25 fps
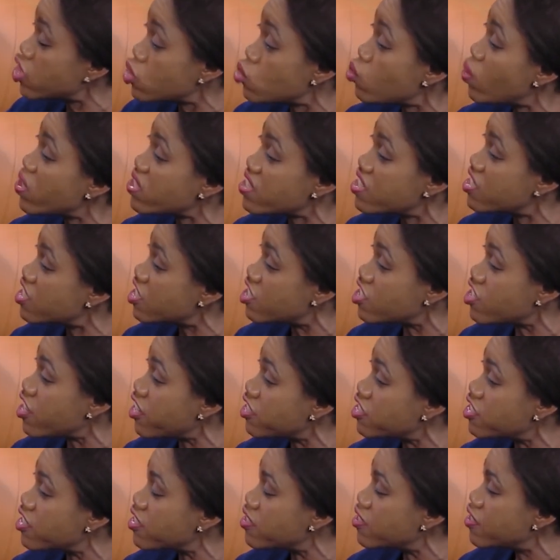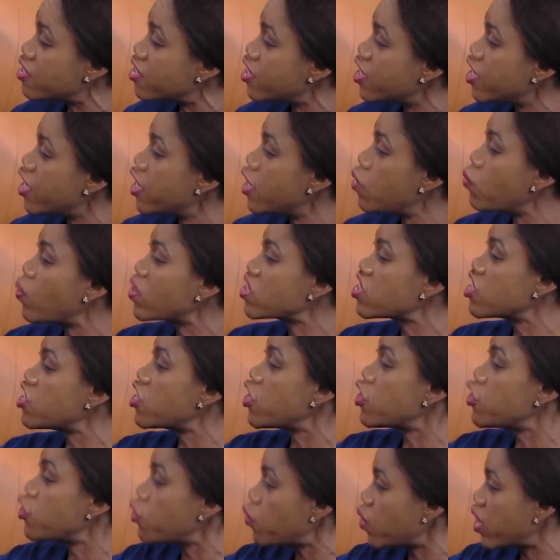wasn't detected. It was in
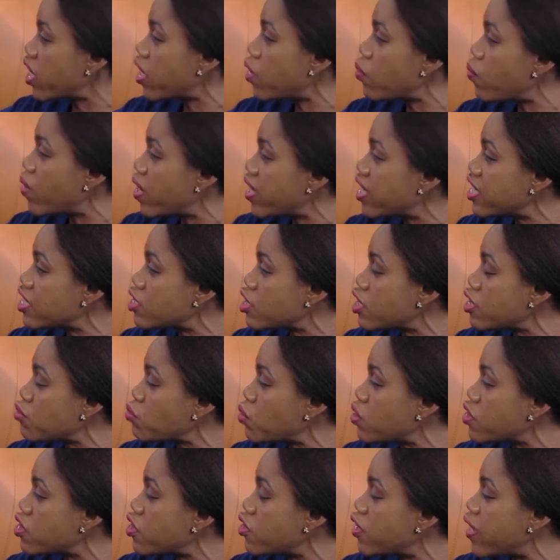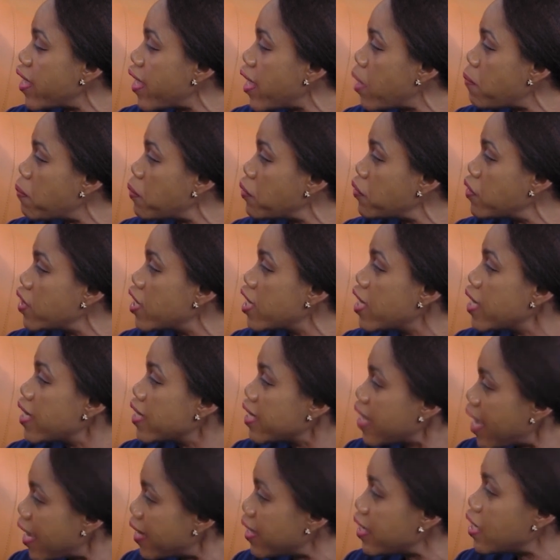the UK where this thing was going to happen
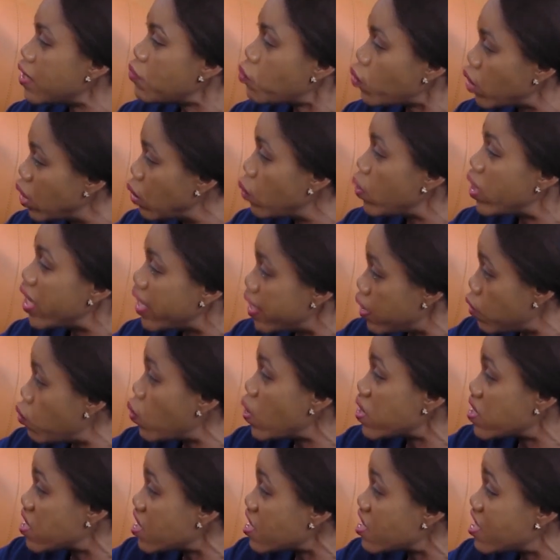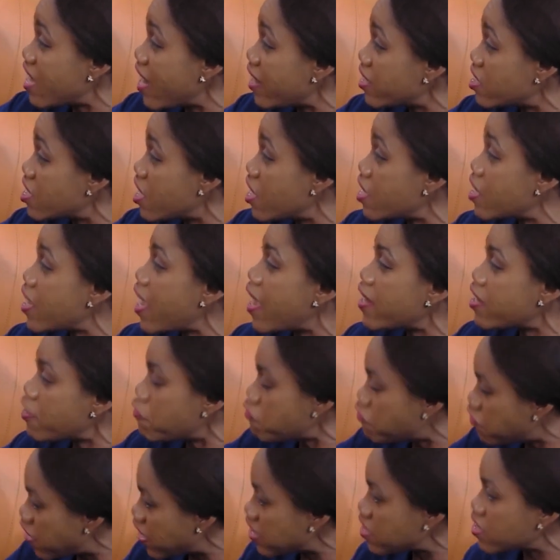that it was detected and
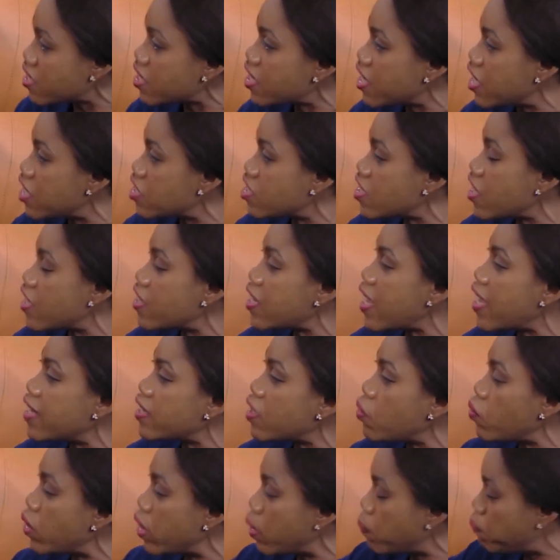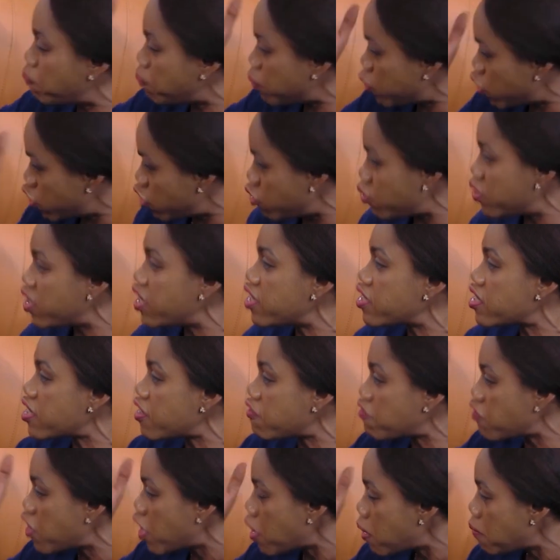investigated, and a
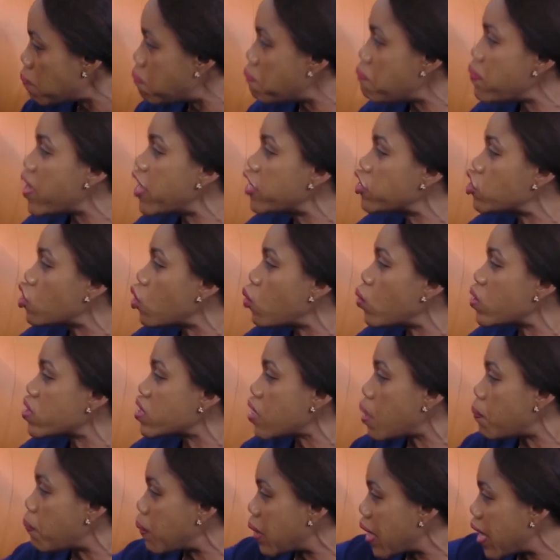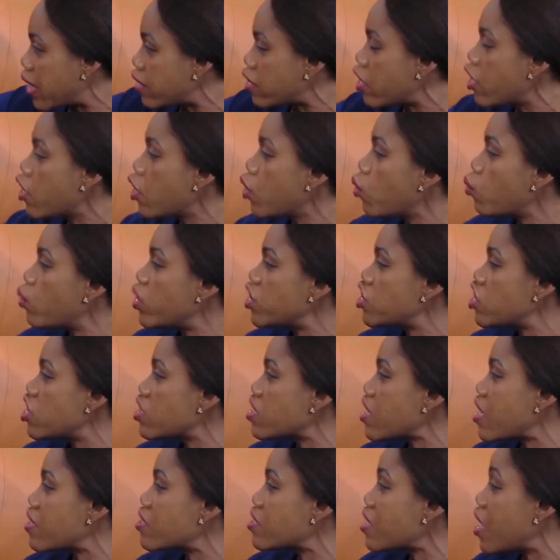punitive measure was applied, which
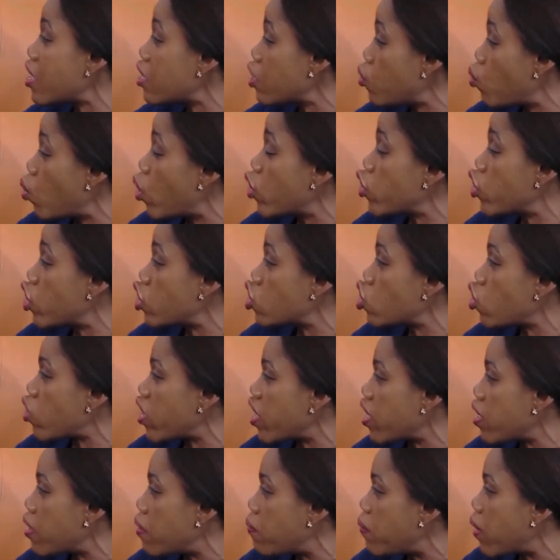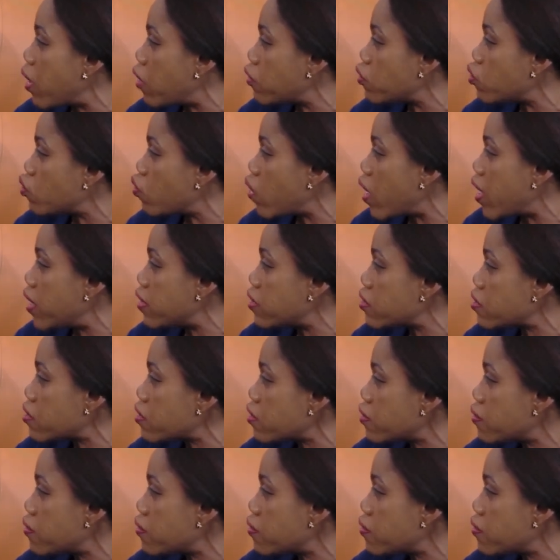is exactly what you're talking about, right?